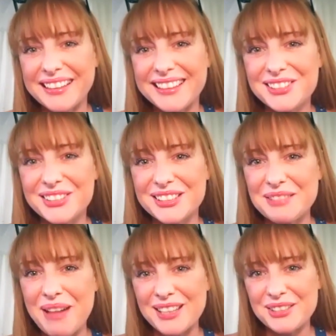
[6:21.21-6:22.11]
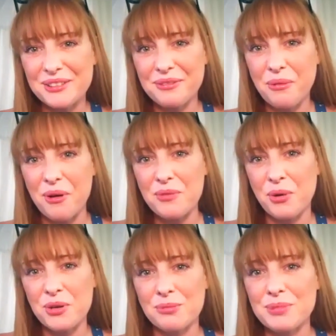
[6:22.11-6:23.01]
It's just a matter of
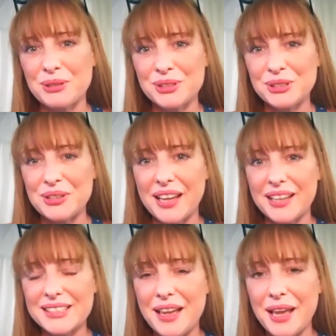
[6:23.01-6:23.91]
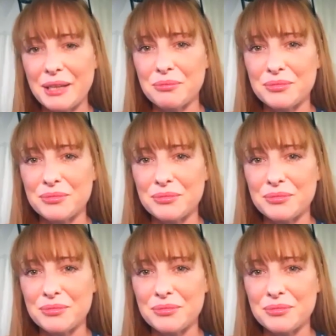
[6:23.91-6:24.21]
what you're pulled to at that time.